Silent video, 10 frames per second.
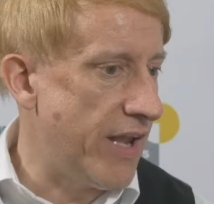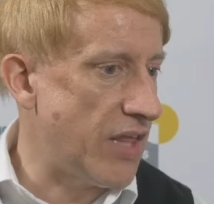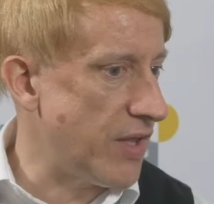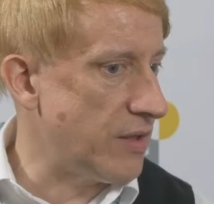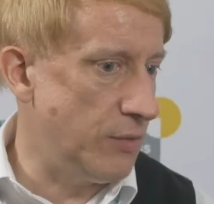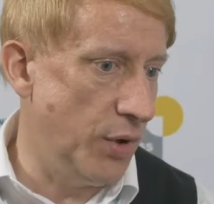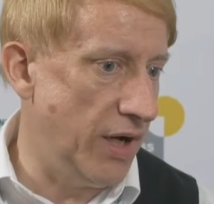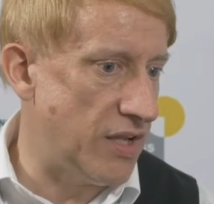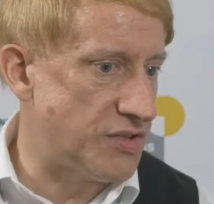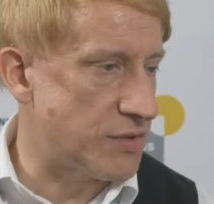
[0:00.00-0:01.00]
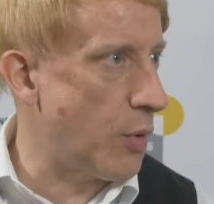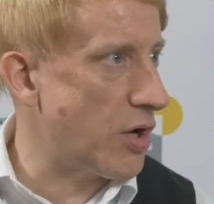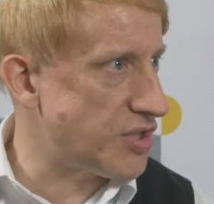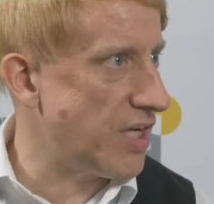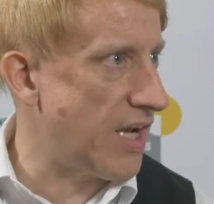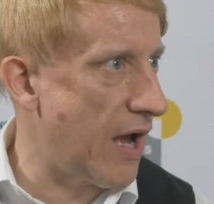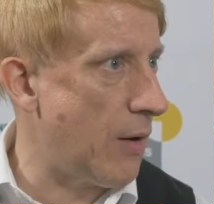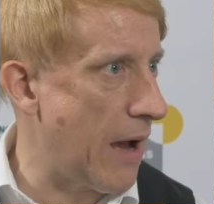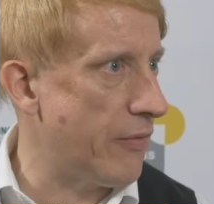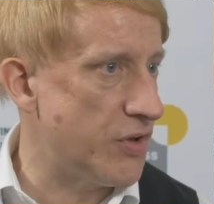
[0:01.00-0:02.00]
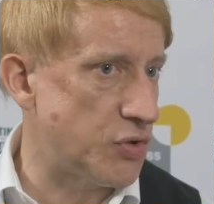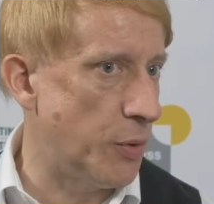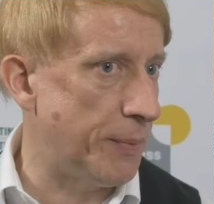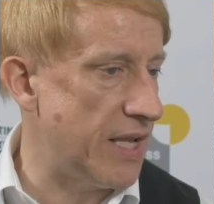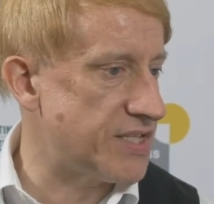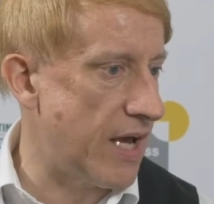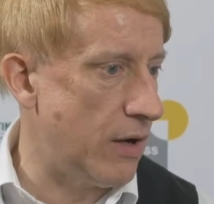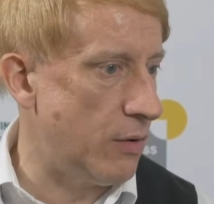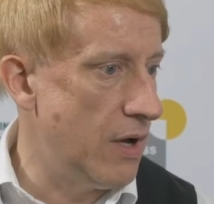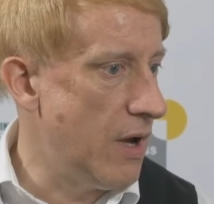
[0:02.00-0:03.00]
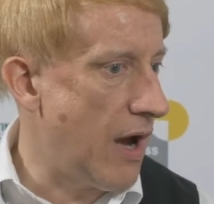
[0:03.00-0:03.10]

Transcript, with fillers: and I think really it's just watching now how this all plays out.